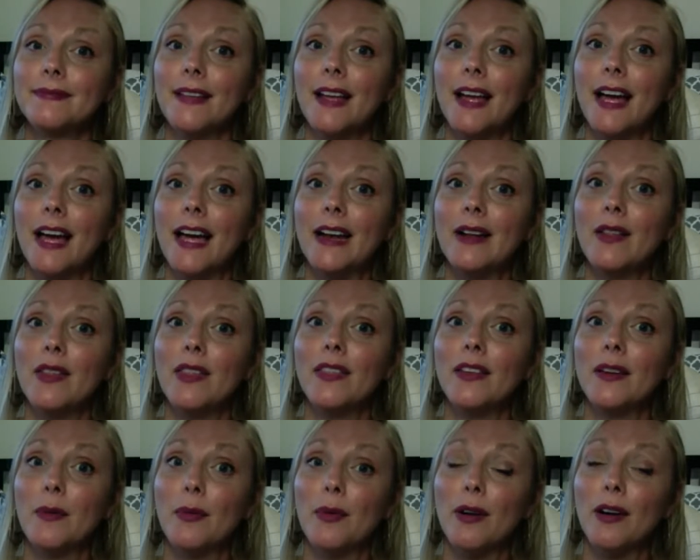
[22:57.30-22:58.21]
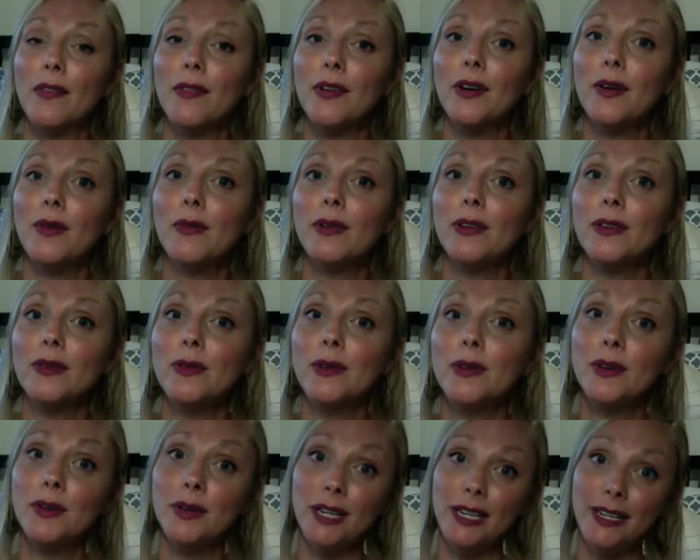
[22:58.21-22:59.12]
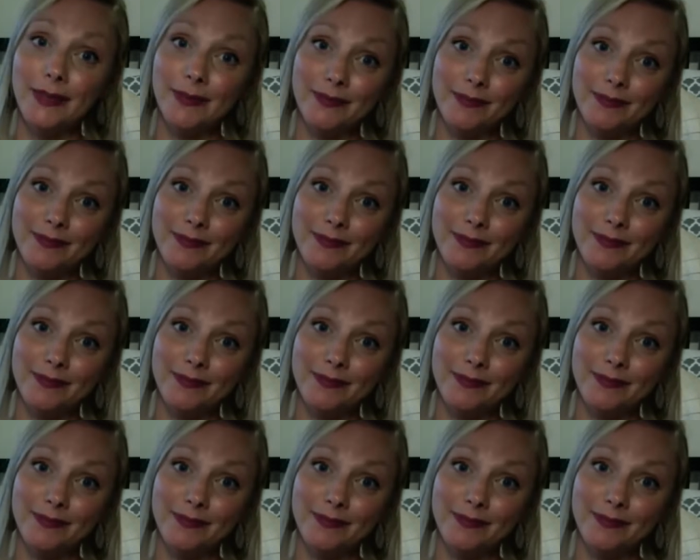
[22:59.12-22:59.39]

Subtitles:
I don't think we're ever going to agree.